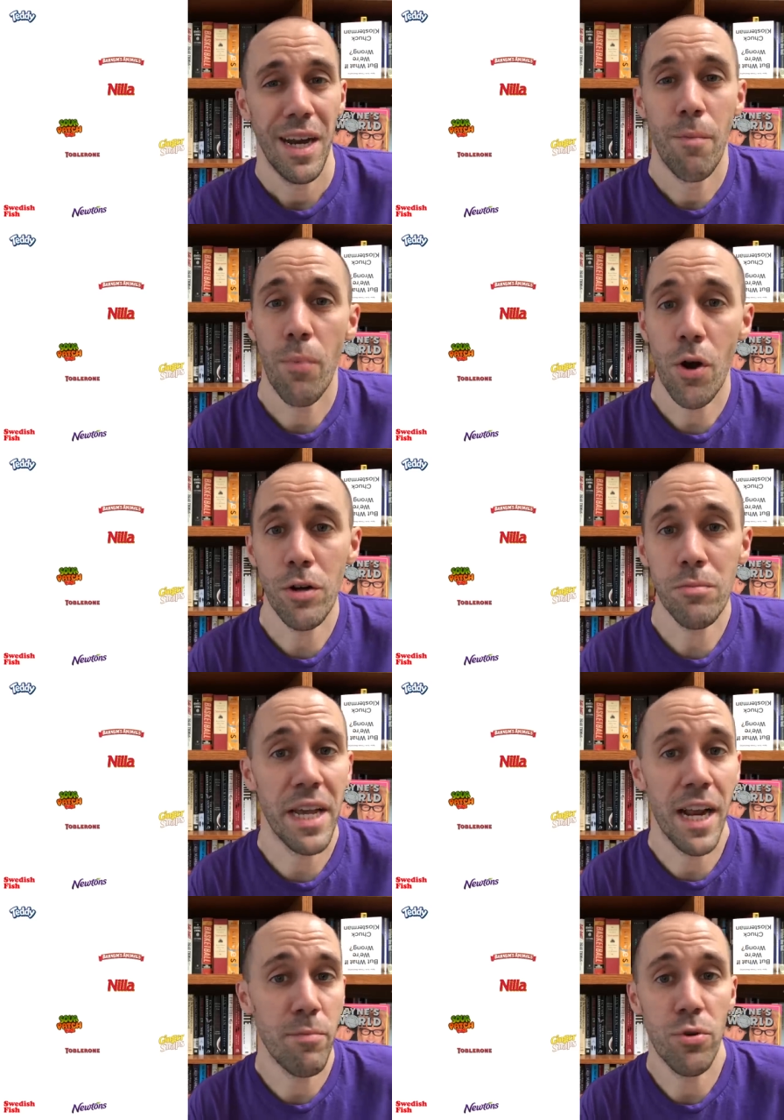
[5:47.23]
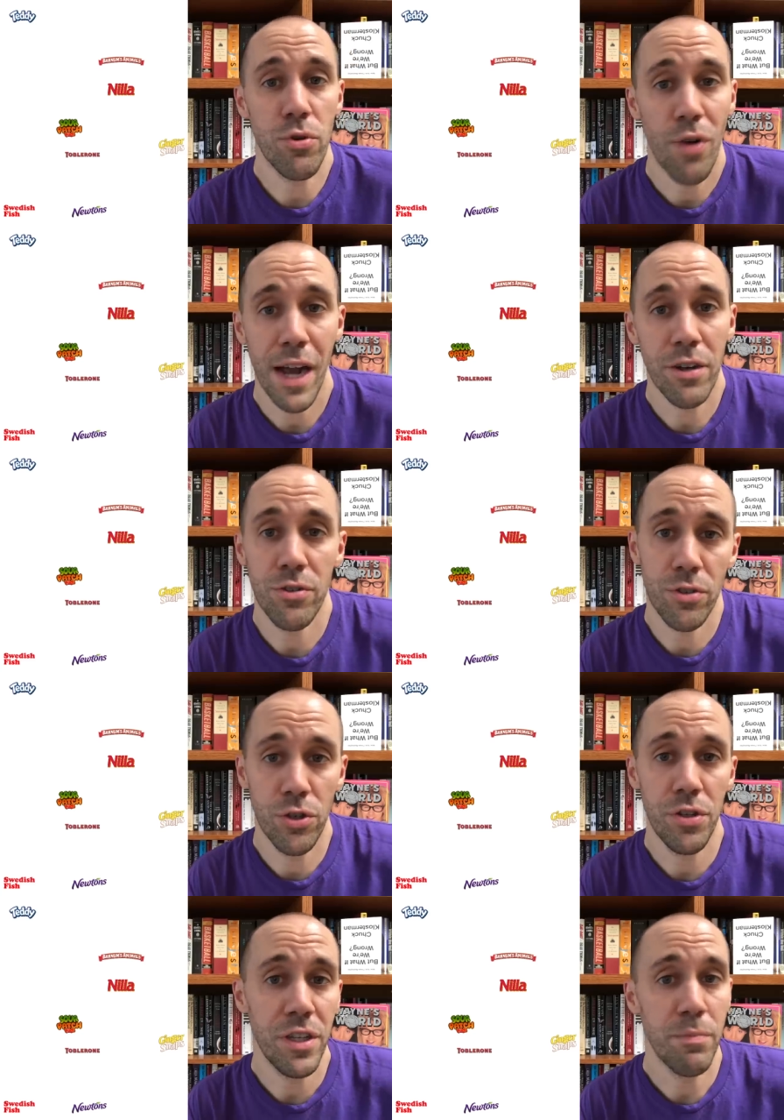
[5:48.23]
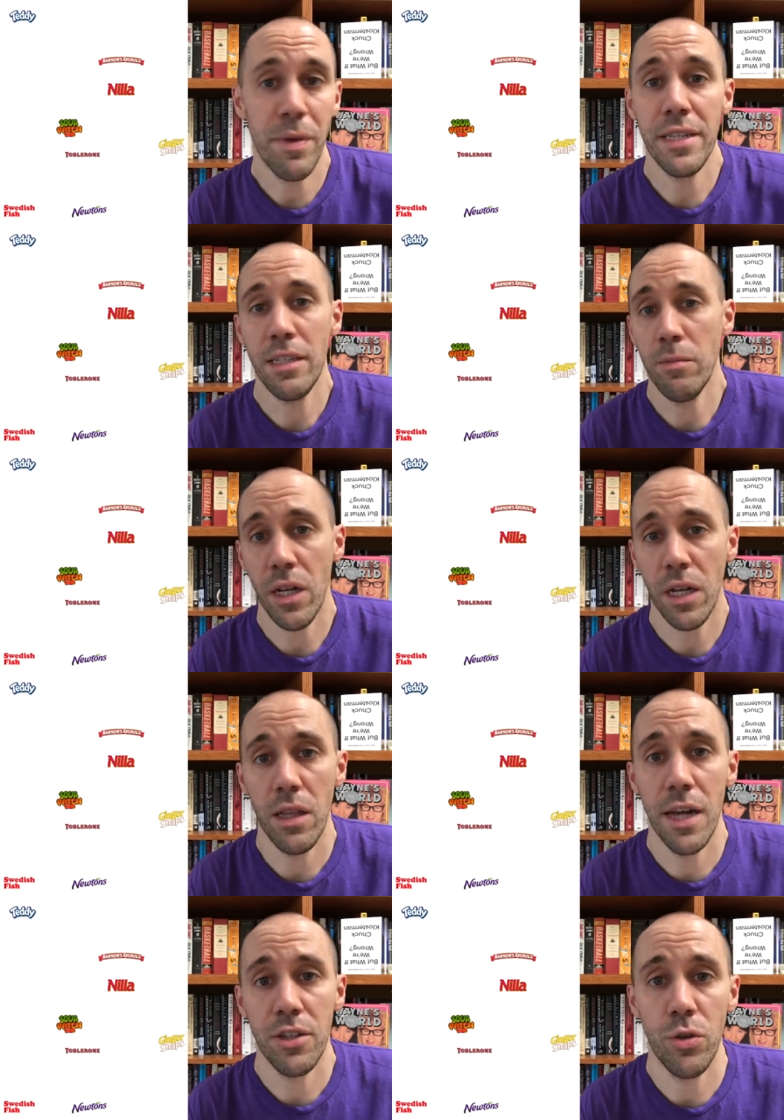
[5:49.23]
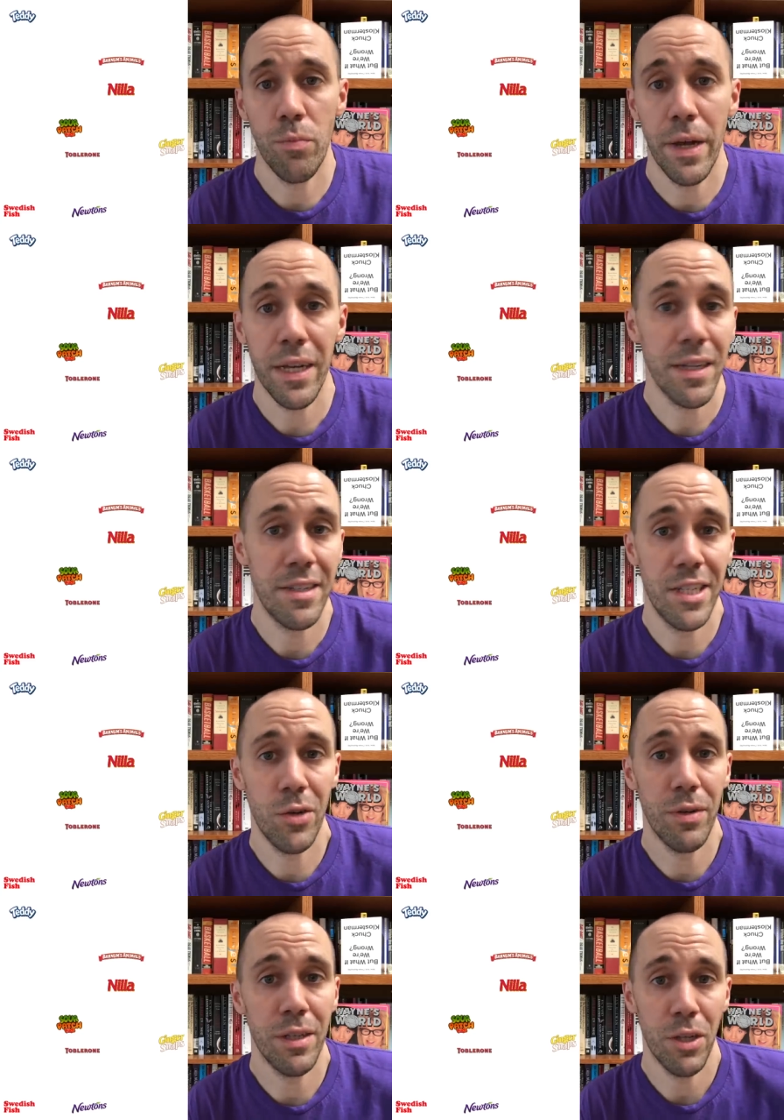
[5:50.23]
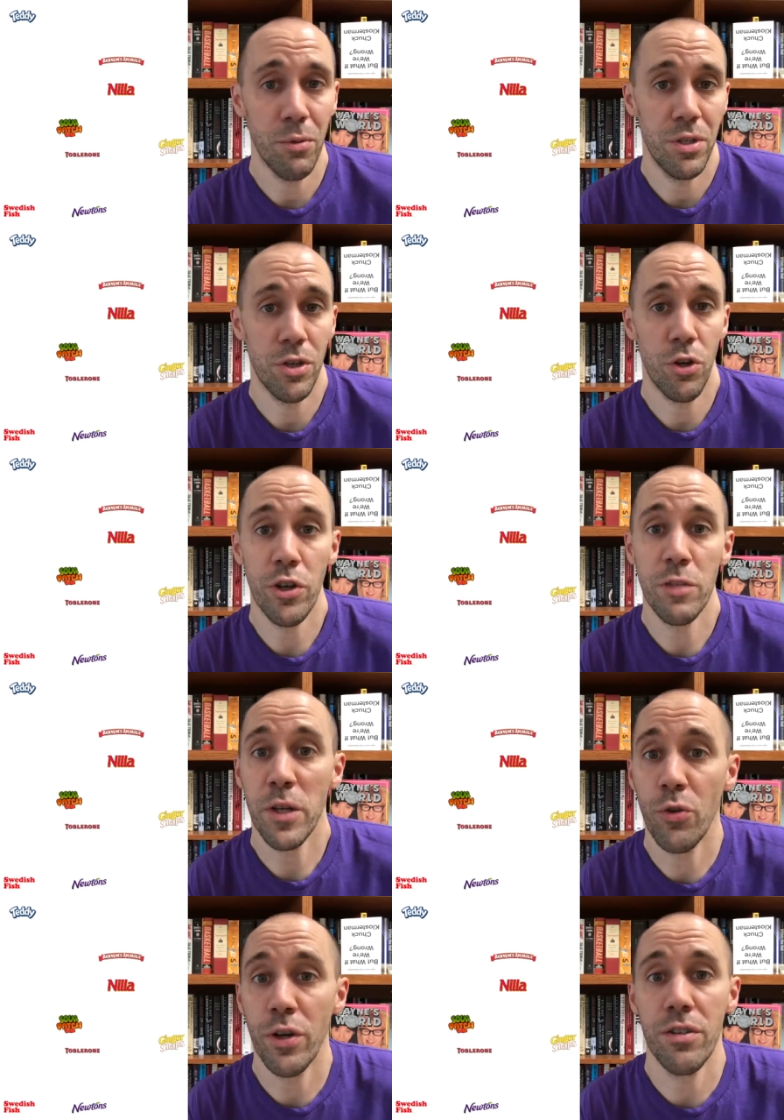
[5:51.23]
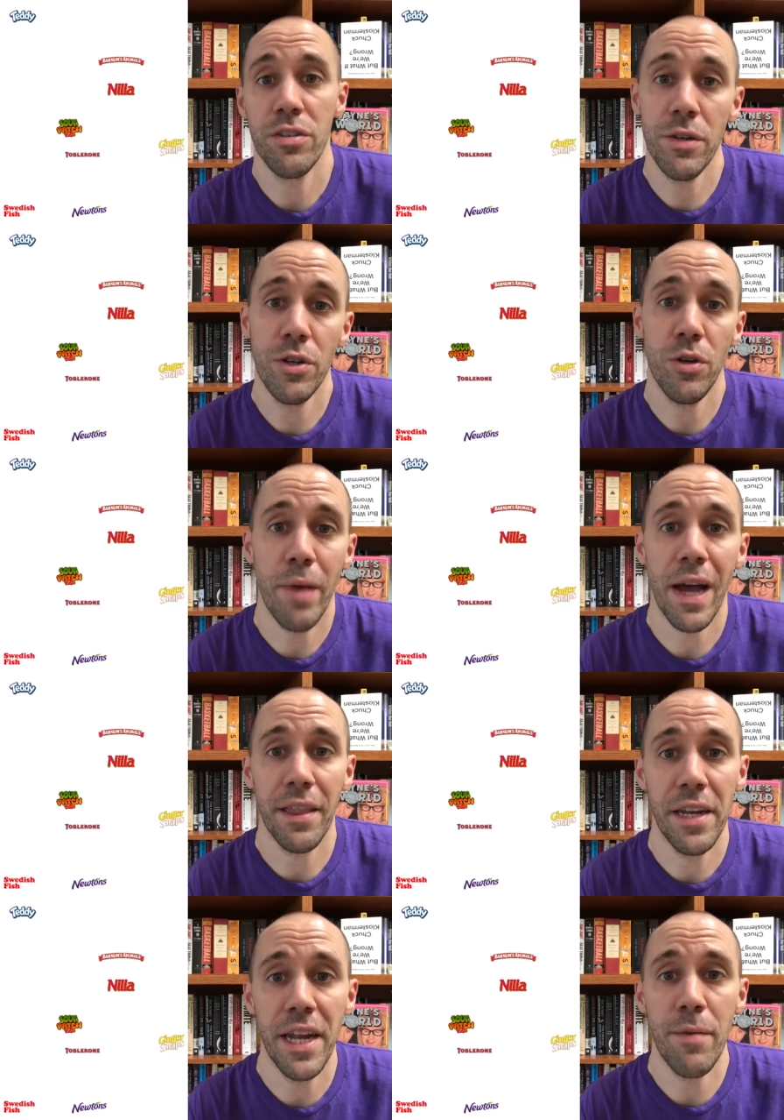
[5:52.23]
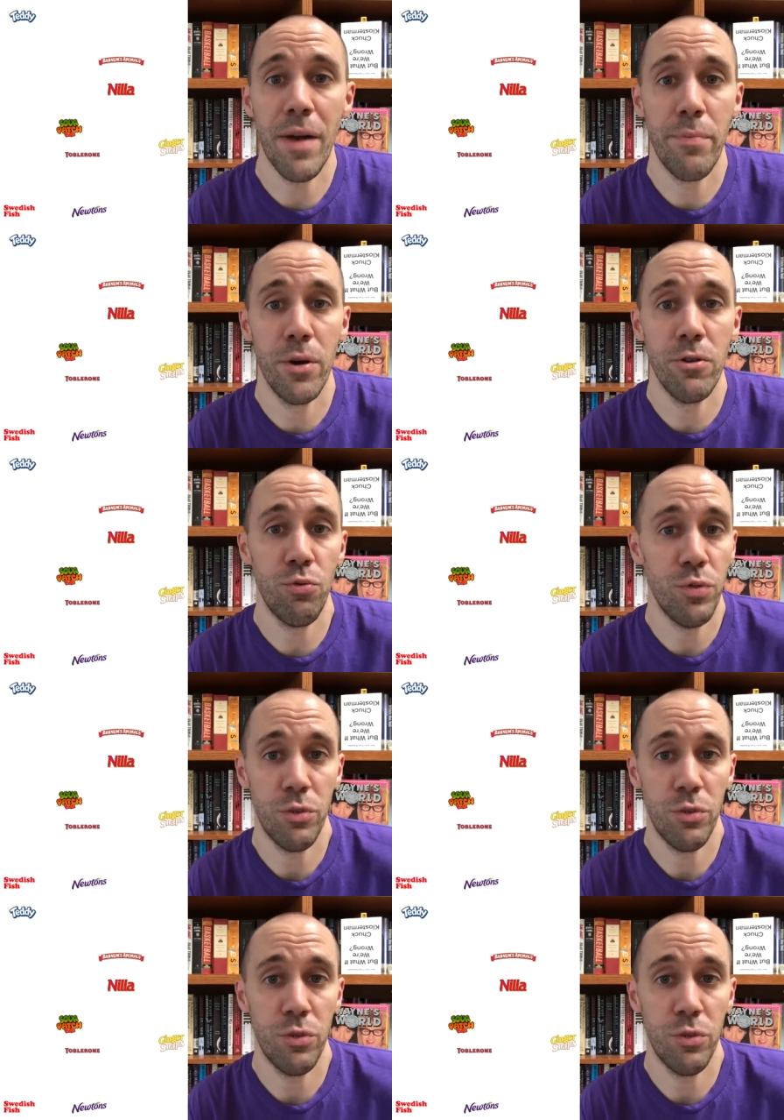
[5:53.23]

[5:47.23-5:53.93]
Now, Barnum's animal crackers or cookies might seem like a logical bet considering there was a Crispy Critters cereal back in the day by Post,